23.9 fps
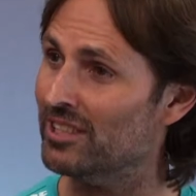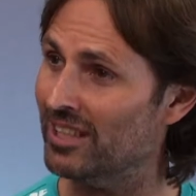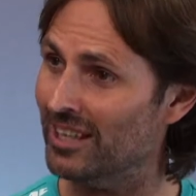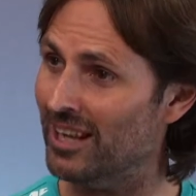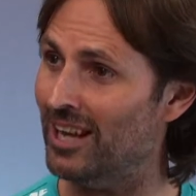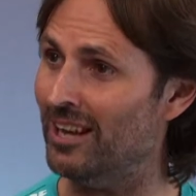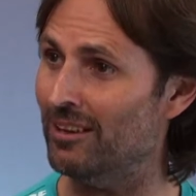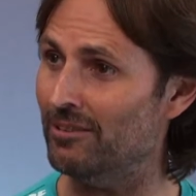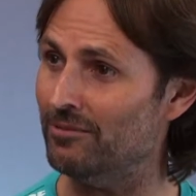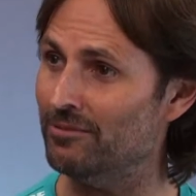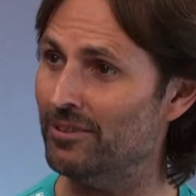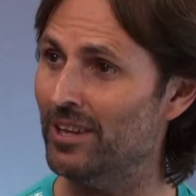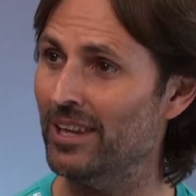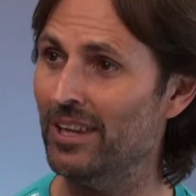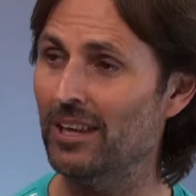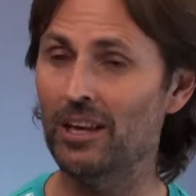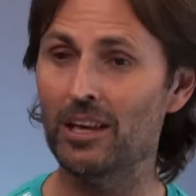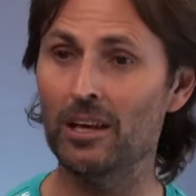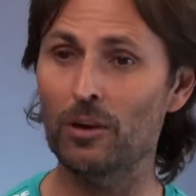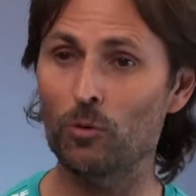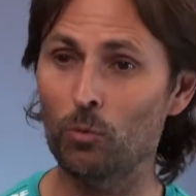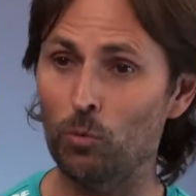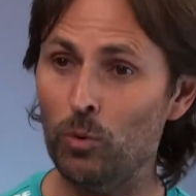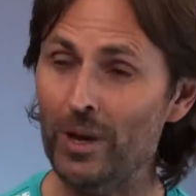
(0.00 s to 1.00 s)
to love.
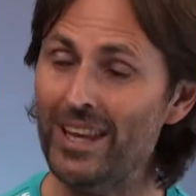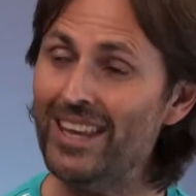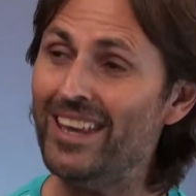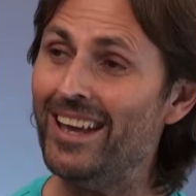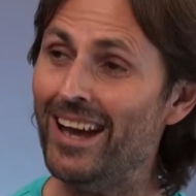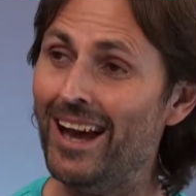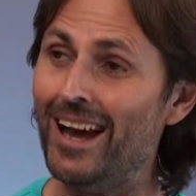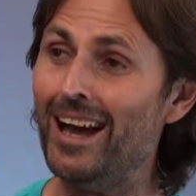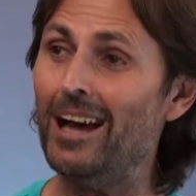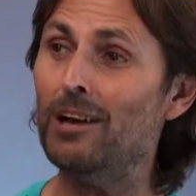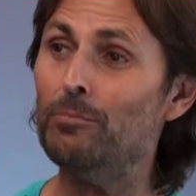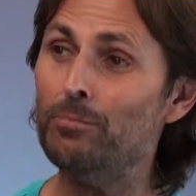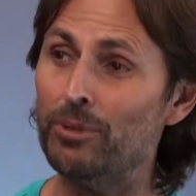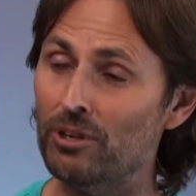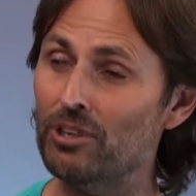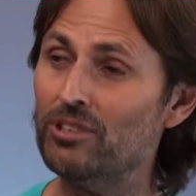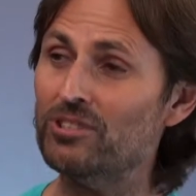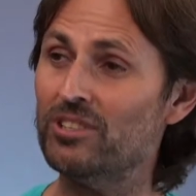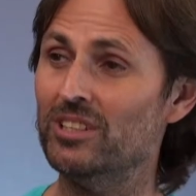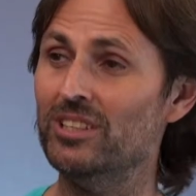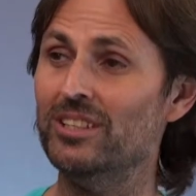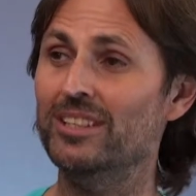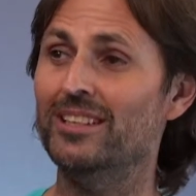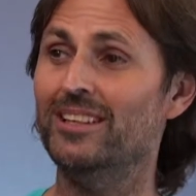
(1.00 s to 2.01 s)
We are
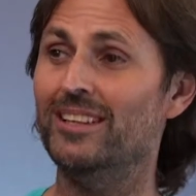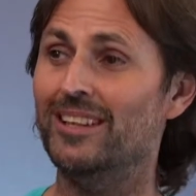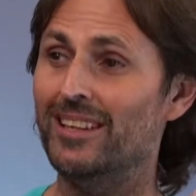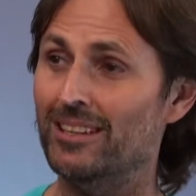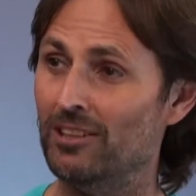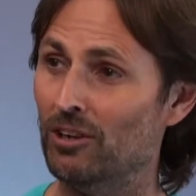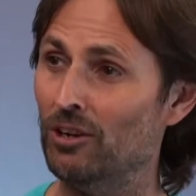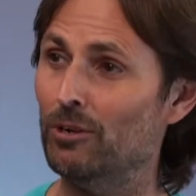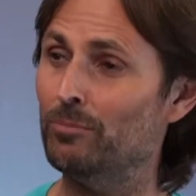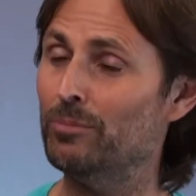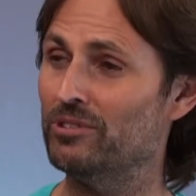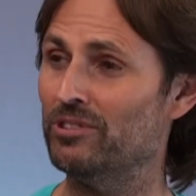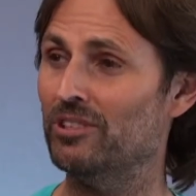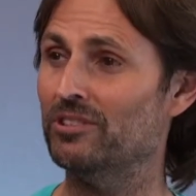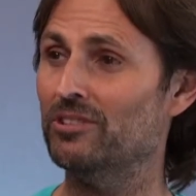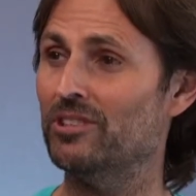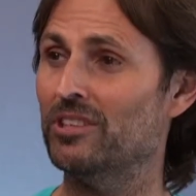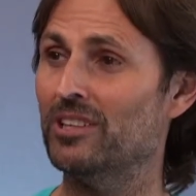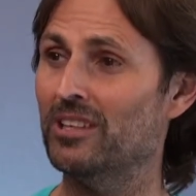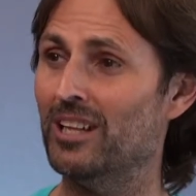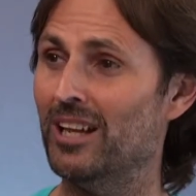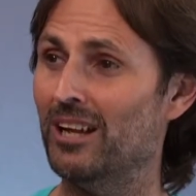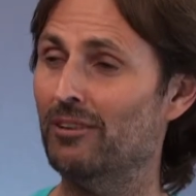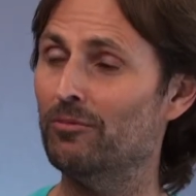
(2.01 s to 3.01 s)
personally in
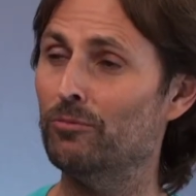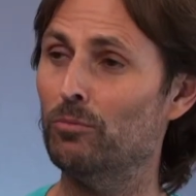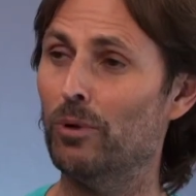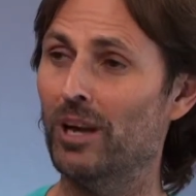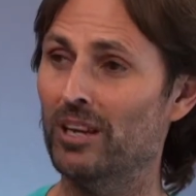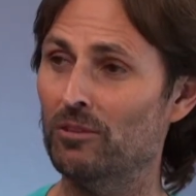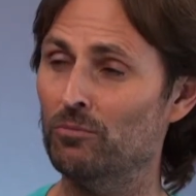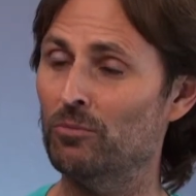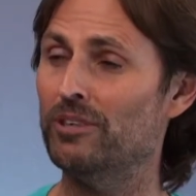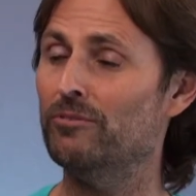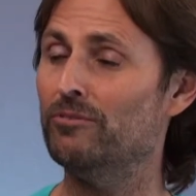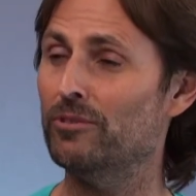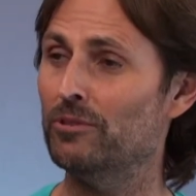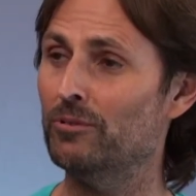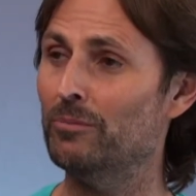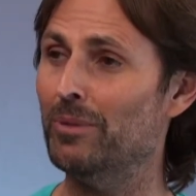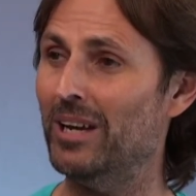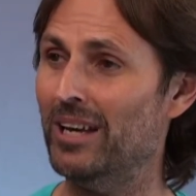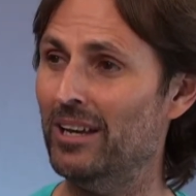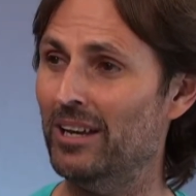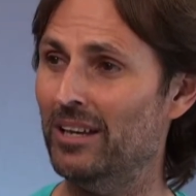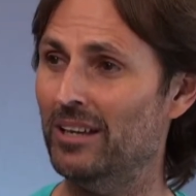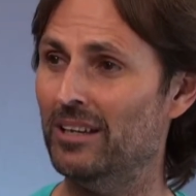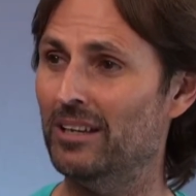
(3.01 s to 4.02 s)
opposition to love when we feel
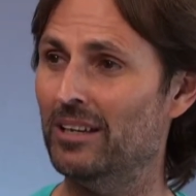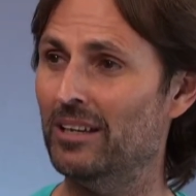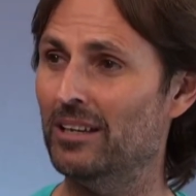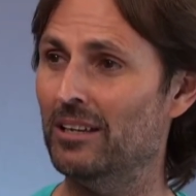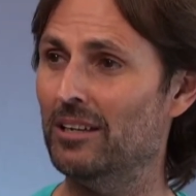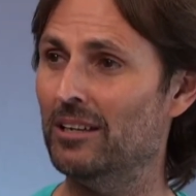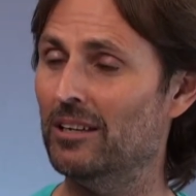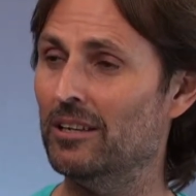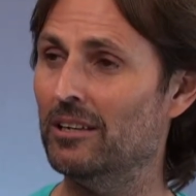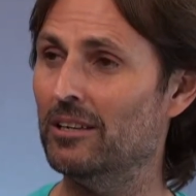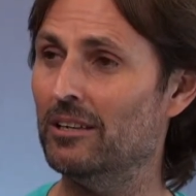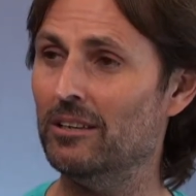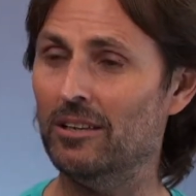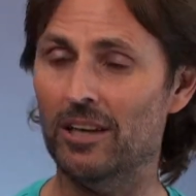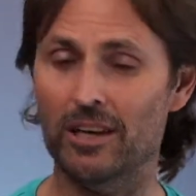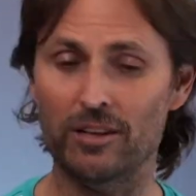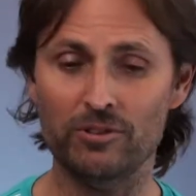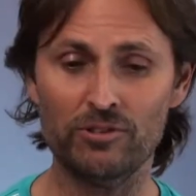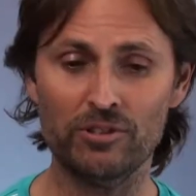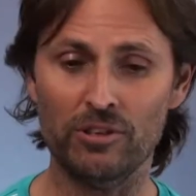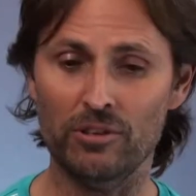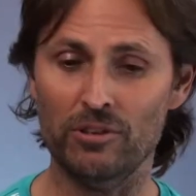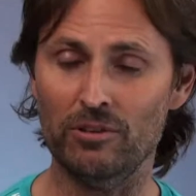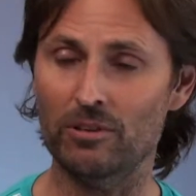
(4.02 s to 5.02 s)
pain. Like,
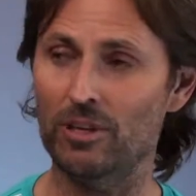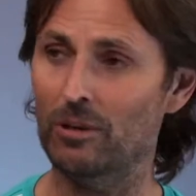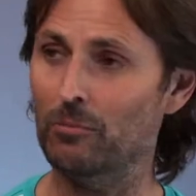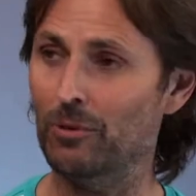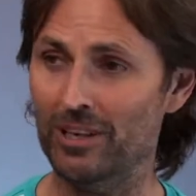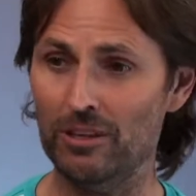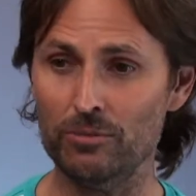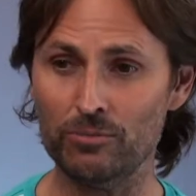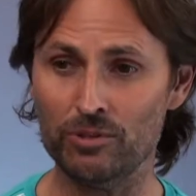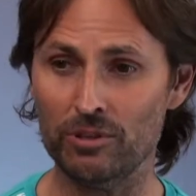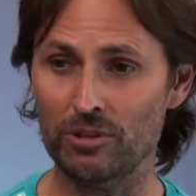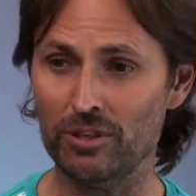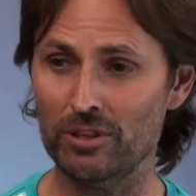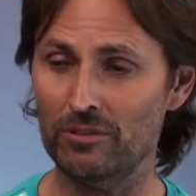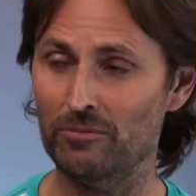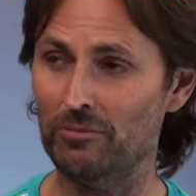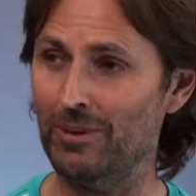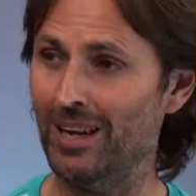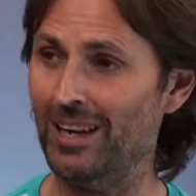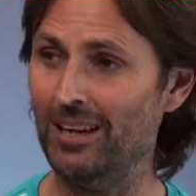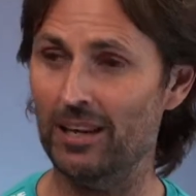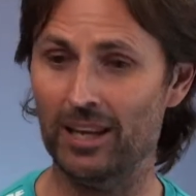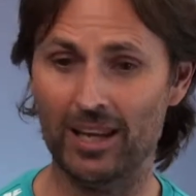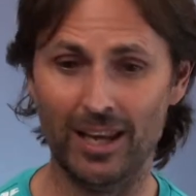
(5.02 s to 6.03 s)
so when I'm talking
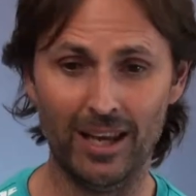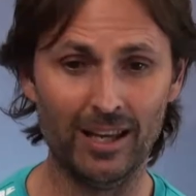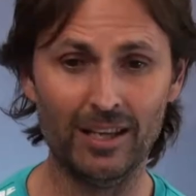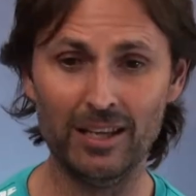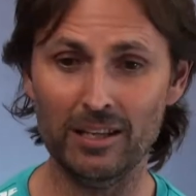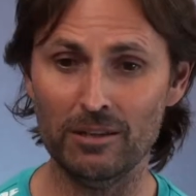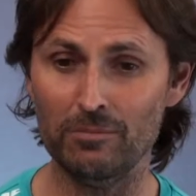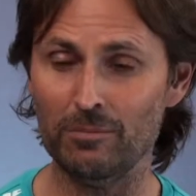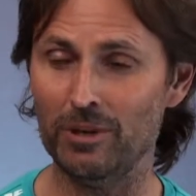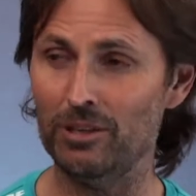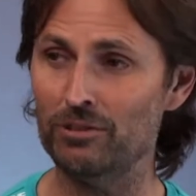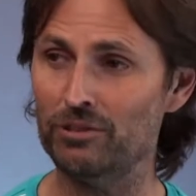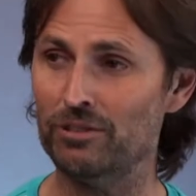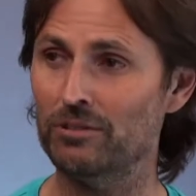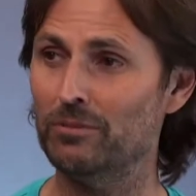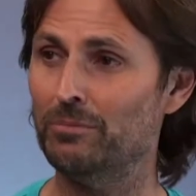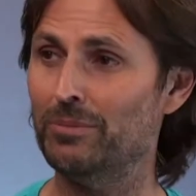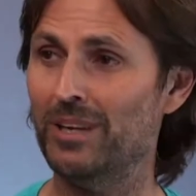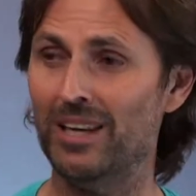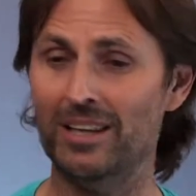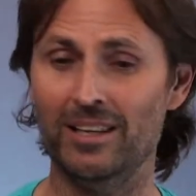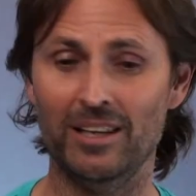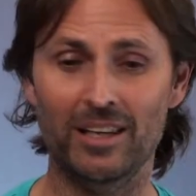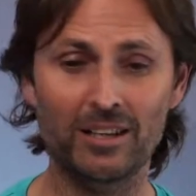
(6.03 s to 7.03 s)
pain, any emotional
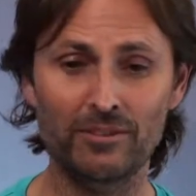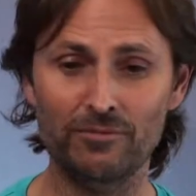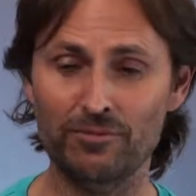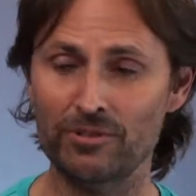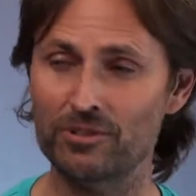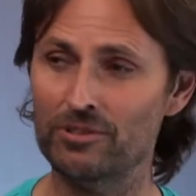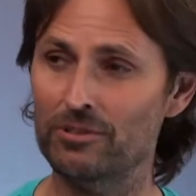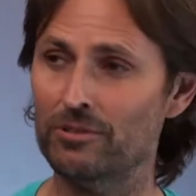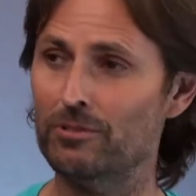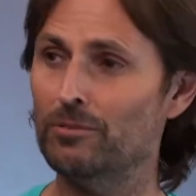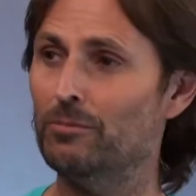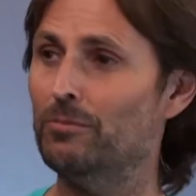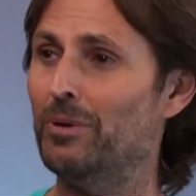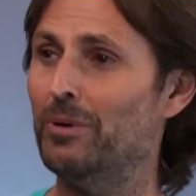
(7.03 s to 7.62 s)
pain, any physical